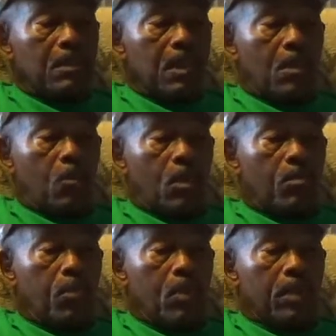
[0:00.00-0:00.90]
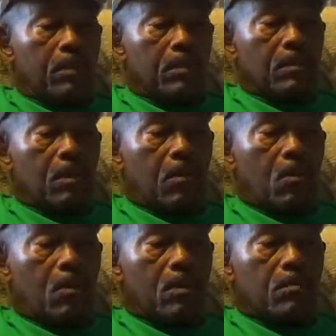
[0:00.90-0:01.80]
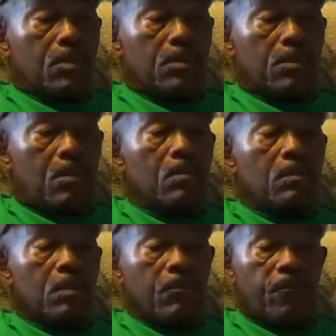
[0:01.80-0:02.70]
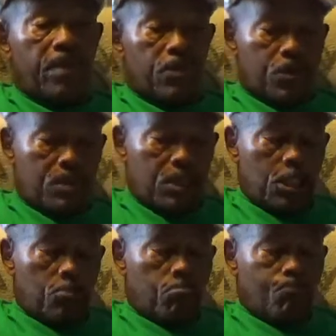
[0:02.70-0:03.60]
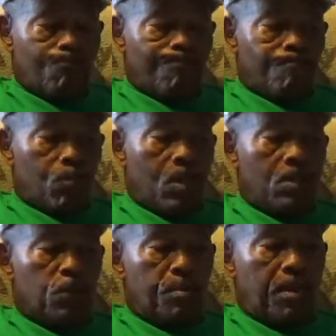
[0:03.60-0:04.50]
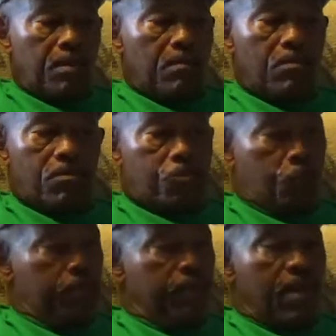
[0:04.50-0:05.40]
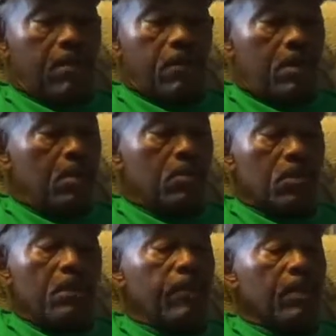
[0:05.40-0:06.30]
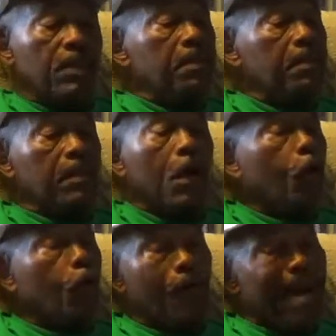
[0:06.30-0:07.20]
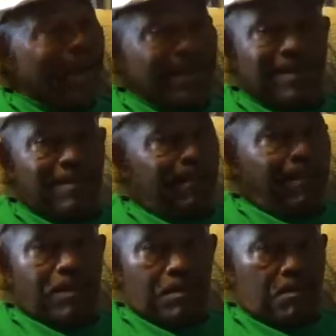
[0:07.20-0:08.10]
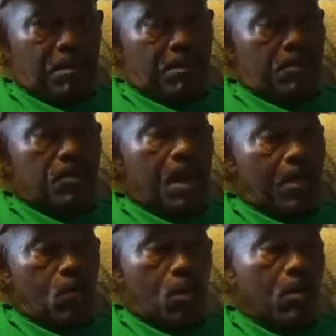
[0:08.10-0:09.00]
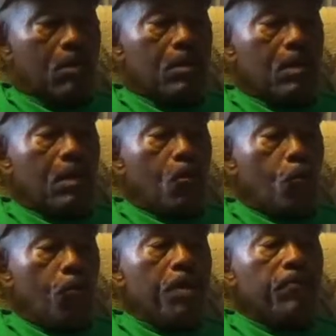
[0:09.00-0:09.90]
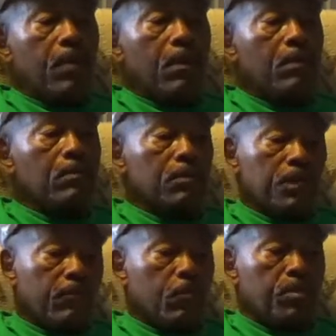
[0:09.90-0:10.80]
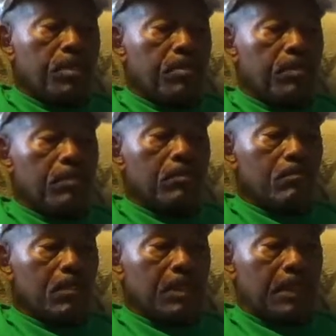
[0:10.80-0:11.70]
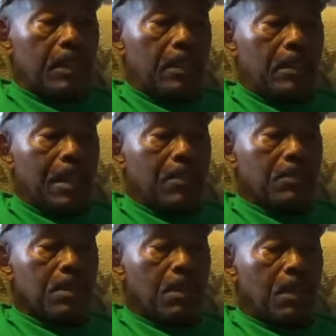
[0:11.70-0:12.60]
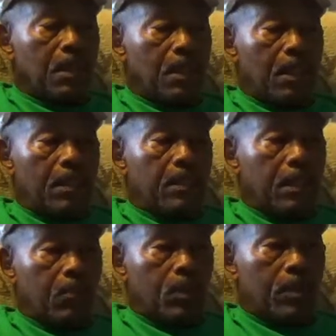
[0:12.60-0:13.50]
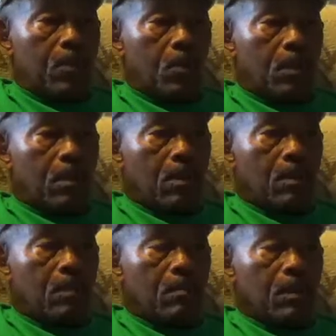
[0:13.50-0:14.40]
At one point, according to his own confession, he spent twenty-five years living near a crack in the sidewalk. We've known several people in downtown L A in what they want to call